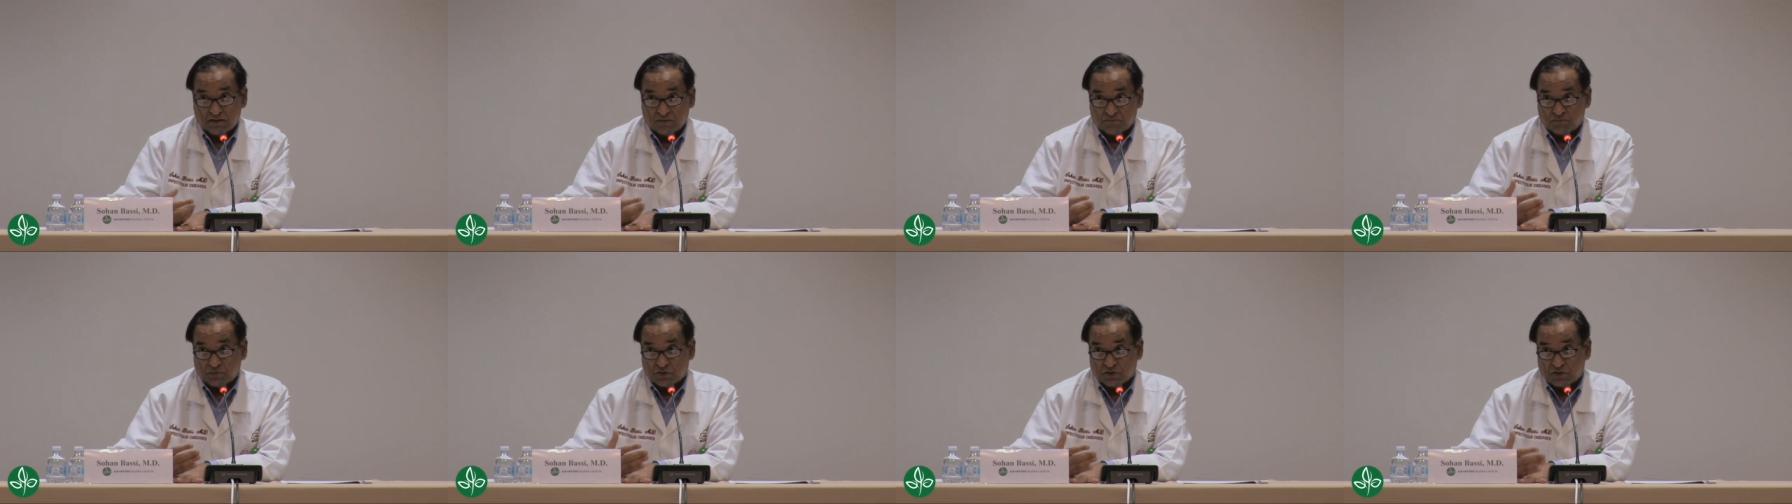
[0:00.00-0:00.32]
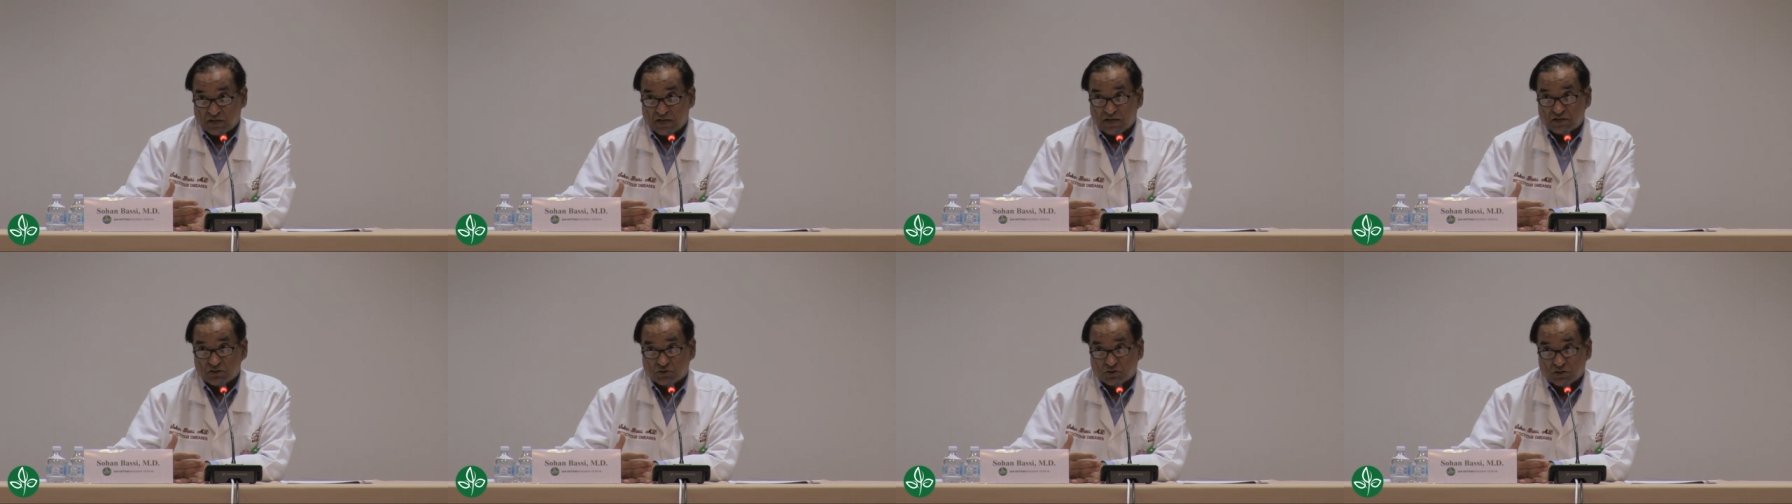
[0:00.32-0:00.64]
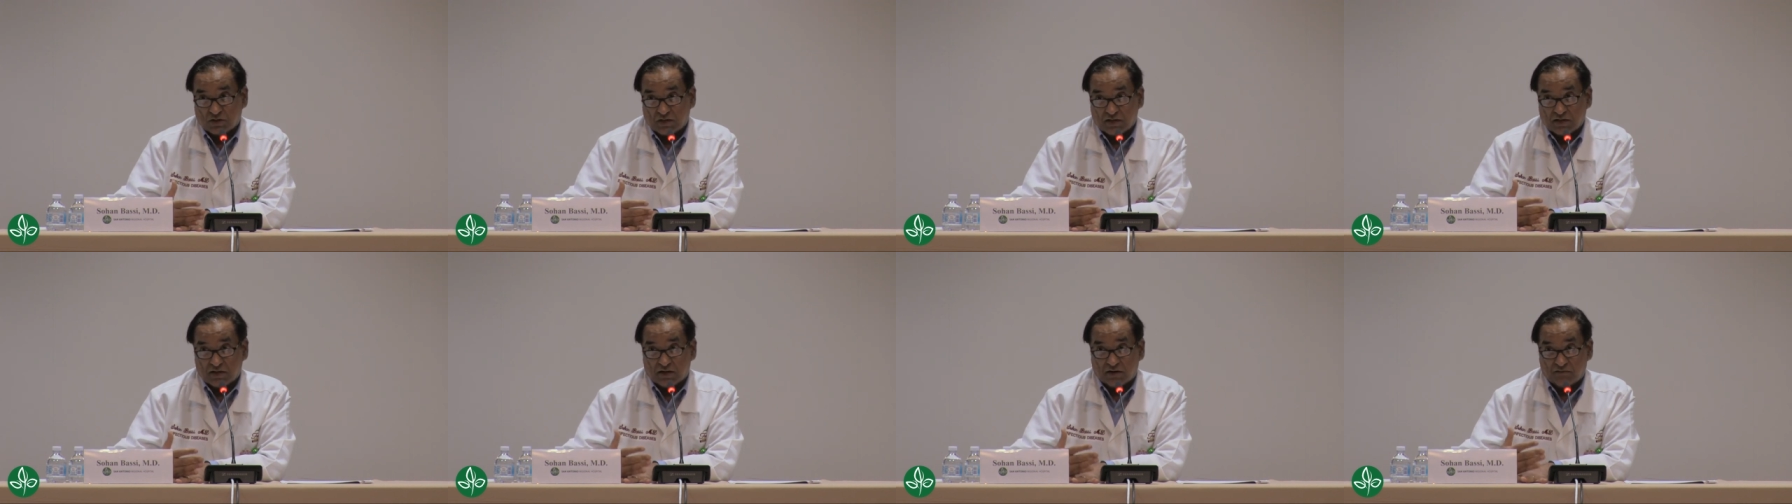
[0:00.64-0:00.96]

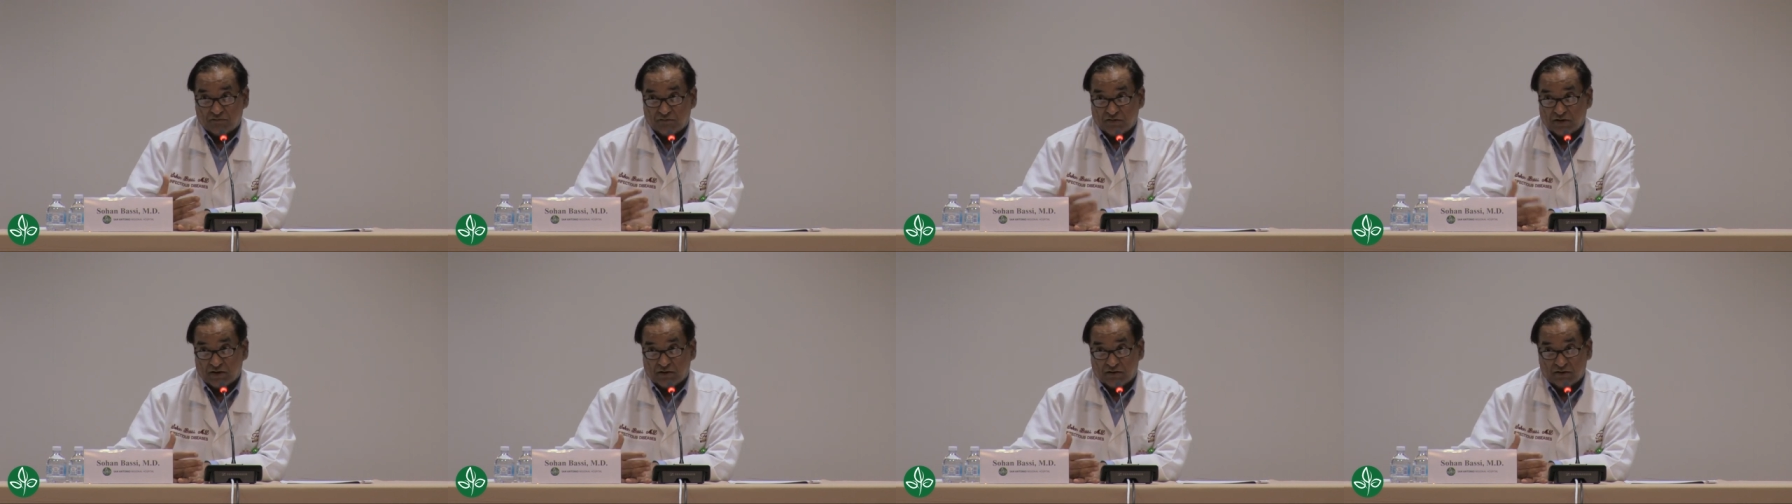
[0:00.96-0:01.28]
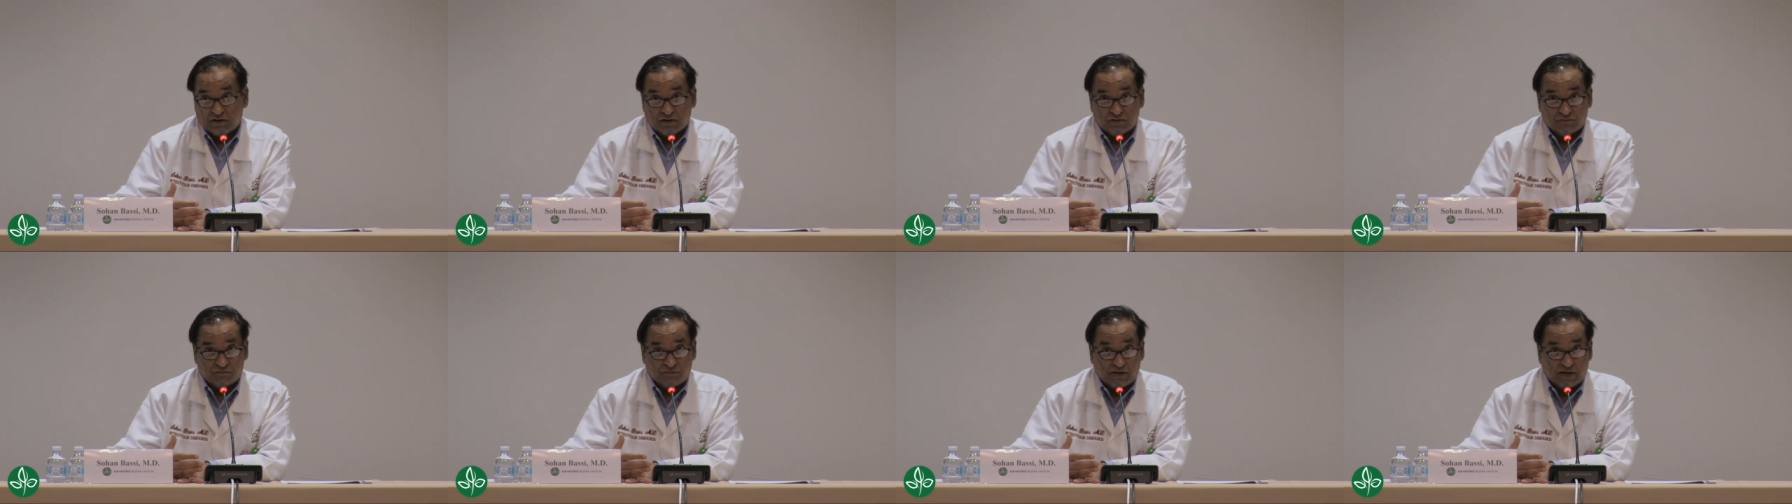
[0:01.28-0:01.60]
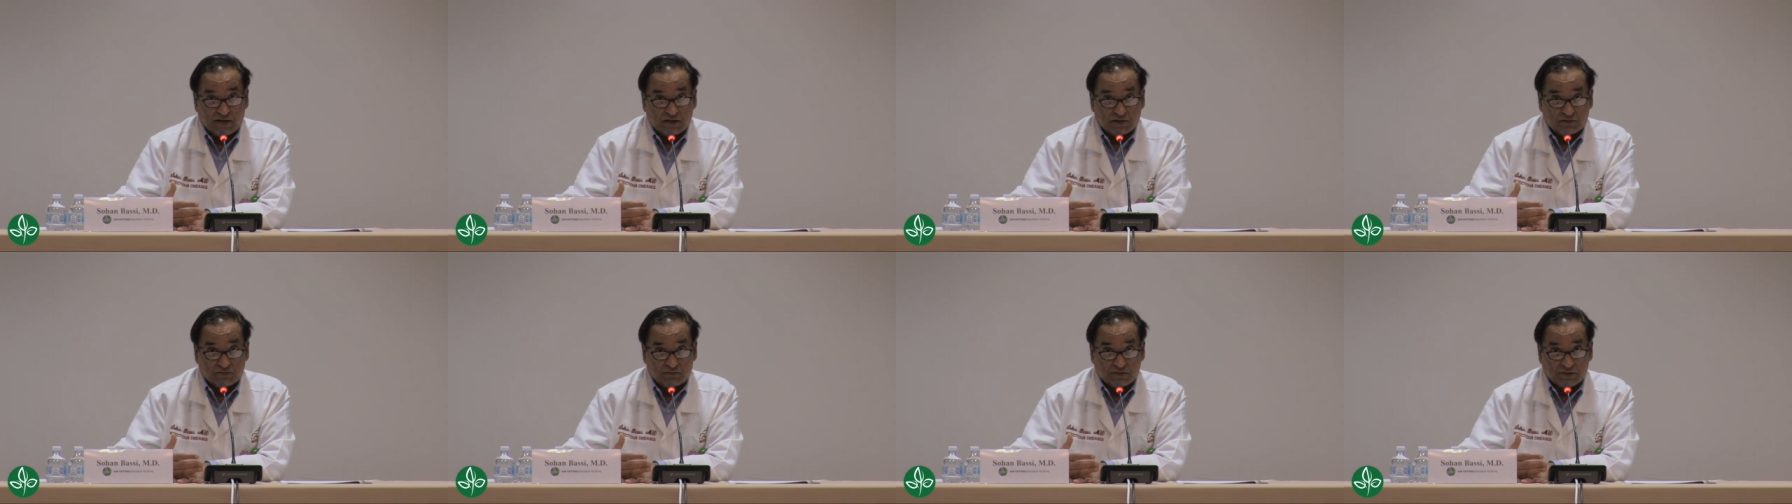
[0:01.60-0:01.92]
potentially are variant
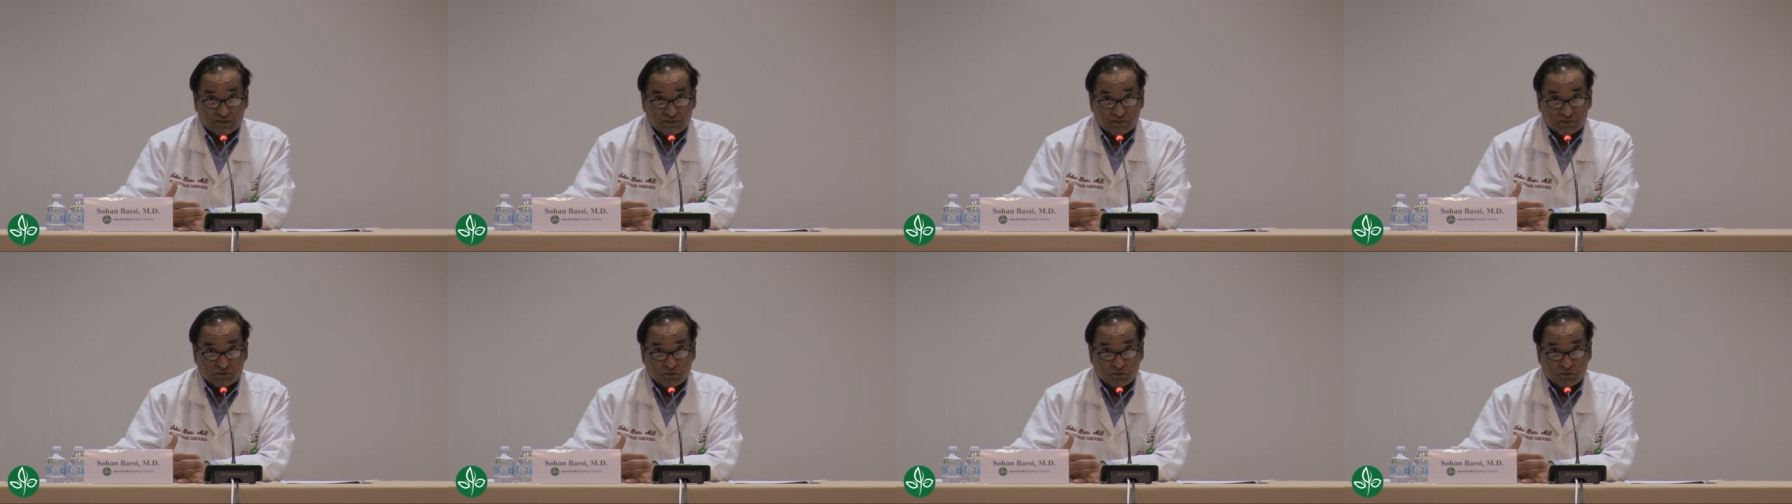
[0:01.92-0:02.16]
factories.